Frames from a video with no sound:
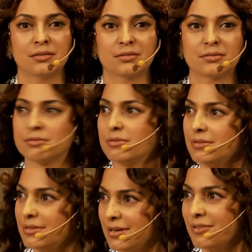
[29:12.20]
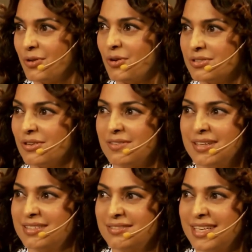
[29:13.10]
So, of course, all of
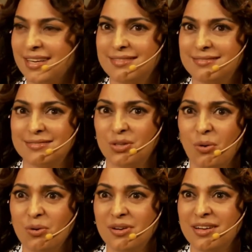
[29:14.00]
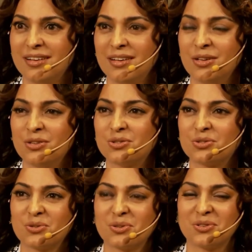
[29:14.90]
us have said, "No."
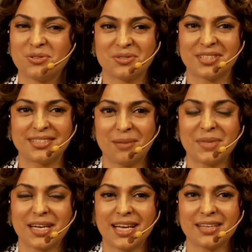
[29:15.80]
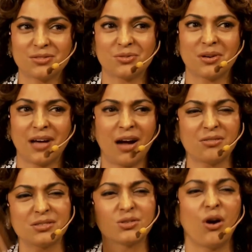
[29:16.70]
So, you said something like, "So, how
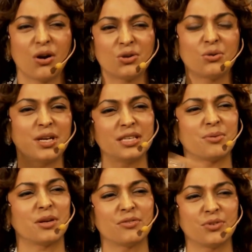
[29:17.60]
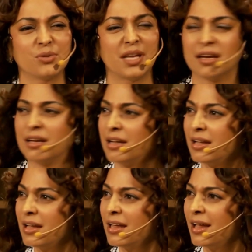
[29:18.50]
does God know each one of you then?"
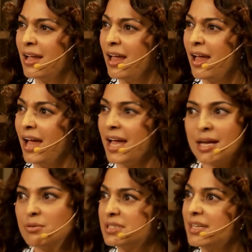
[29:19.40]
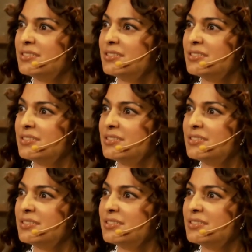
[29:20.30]
And I was